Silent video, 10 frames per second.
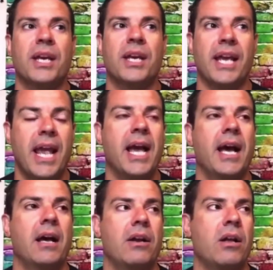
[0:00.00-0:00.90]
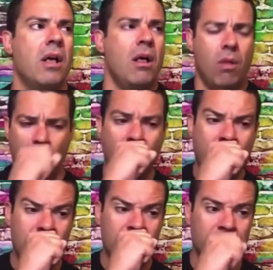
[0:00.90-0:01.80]
Can,
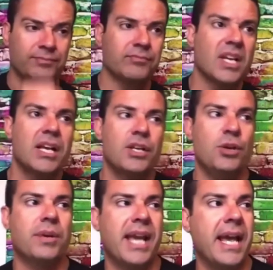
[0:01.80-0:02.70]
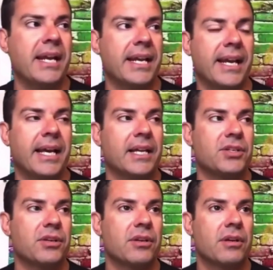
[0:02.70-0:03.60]
you can
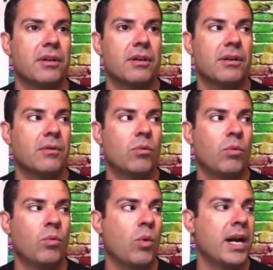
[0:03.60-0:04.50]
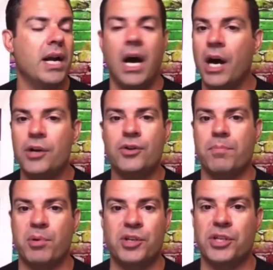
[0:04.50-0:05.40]
get
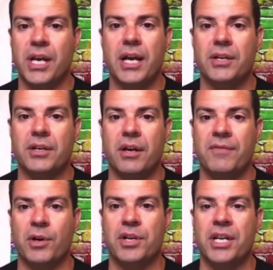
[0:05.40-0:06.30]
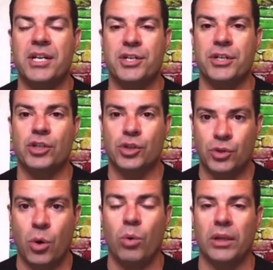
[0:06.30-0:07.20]
100% of your attention
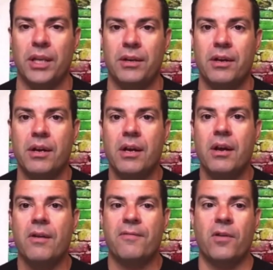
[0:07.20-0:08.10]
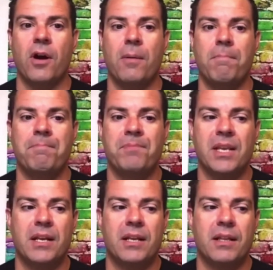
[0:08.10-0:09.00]
stolen from
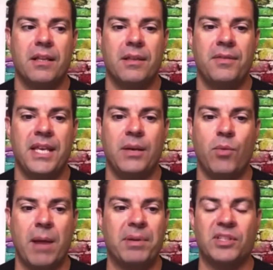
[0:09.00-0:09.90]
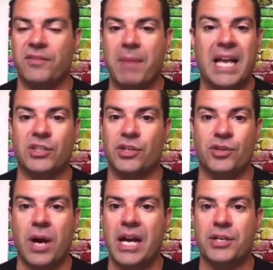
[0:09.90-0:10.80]
the weapons of mass
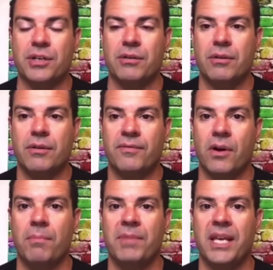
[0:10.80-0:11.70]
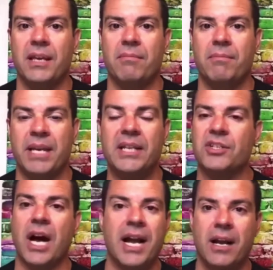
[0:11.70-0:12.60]
distraction, from the being
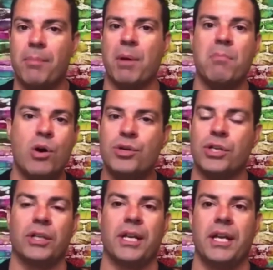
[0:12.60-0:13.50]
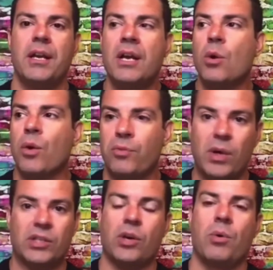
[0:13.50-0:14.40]
tied up emotionally with
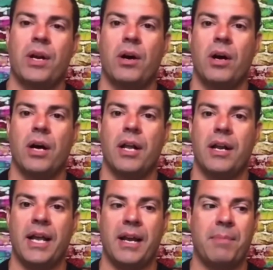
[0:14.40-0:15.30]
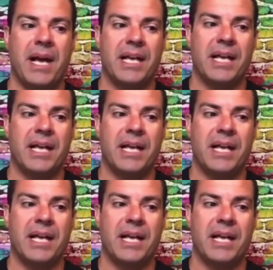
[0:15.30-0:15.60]
what's going on. And I'm not.